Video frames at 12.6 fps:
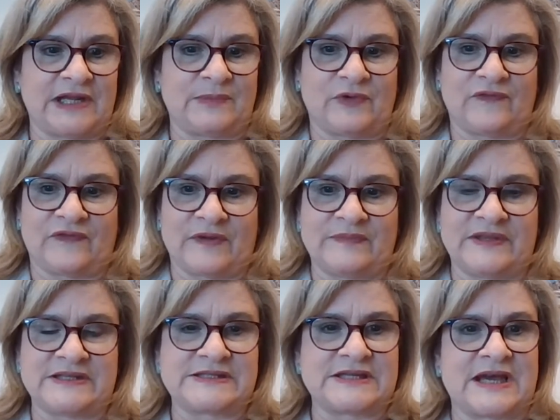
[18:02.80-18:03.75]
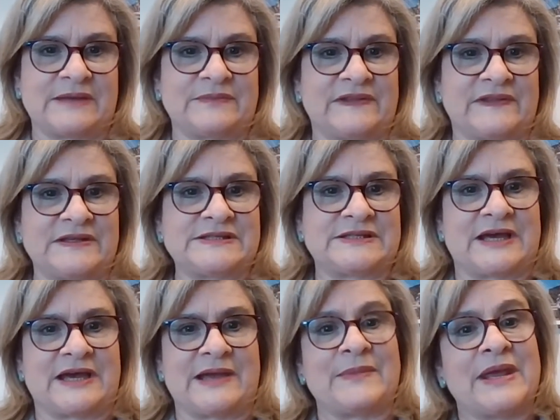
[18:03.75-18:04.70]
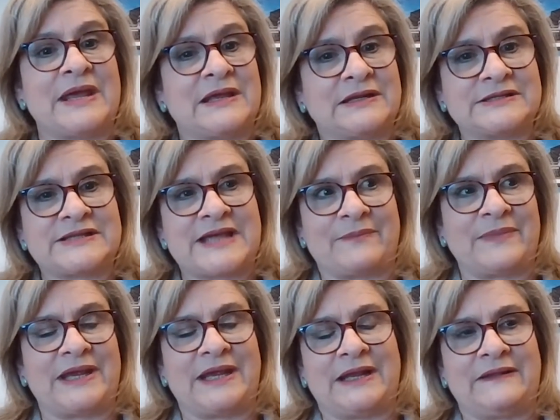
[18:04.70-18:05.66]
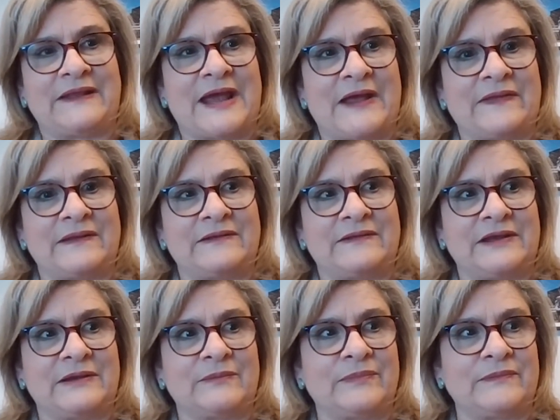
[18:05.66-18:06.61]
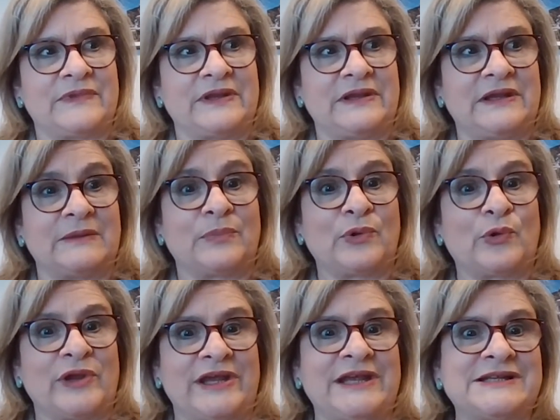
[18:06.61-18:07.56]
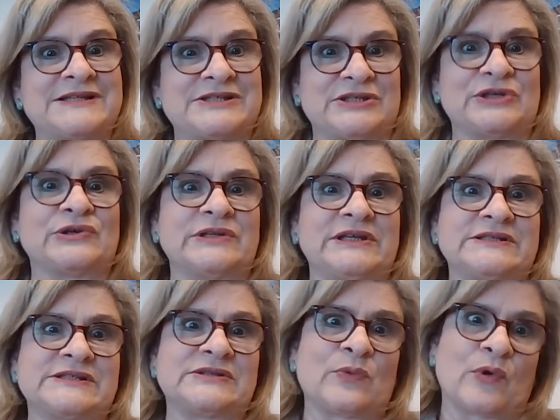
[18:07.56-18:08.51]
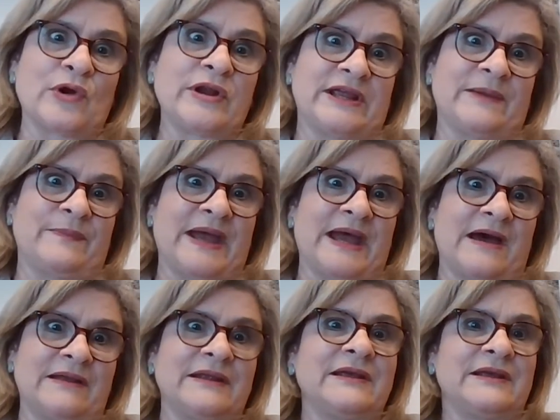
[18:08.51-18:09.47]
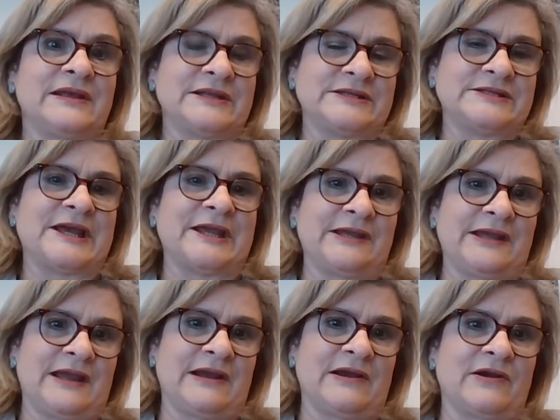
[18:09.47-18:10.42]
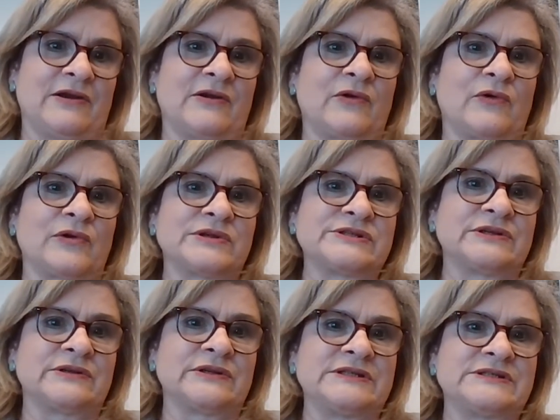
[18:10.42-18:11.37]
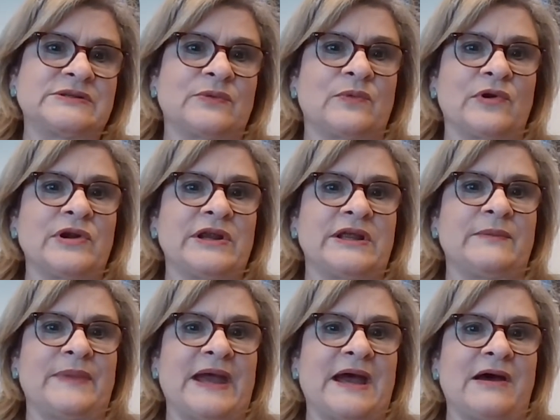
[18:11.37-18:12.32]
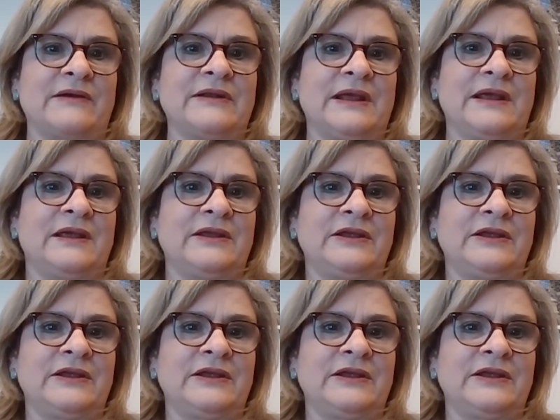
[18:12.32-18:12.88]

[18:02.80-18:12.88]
available from this time to this time? Does that mean that the employee still needs to worry about daycare, or still needs to worry about